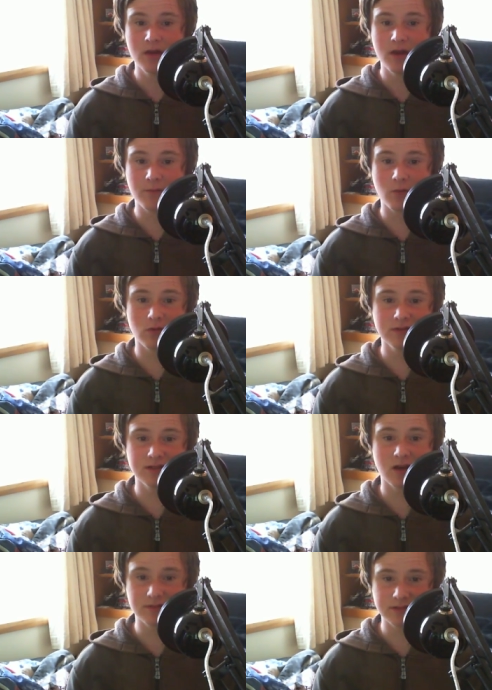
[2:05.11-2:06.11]
And of course,
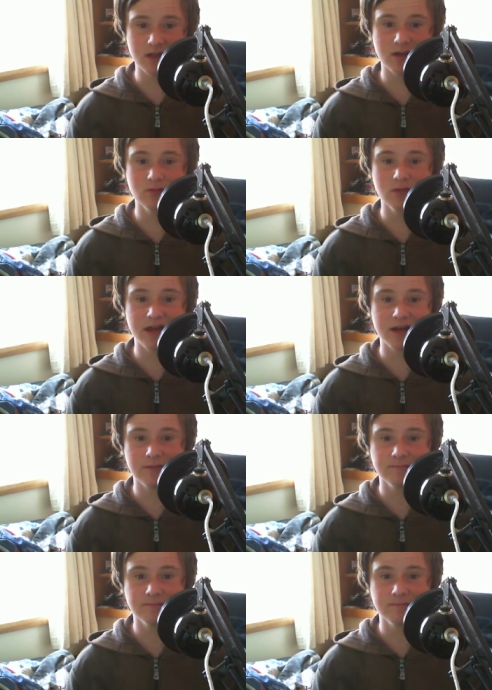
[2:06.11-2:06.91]
I'll see you guys all later.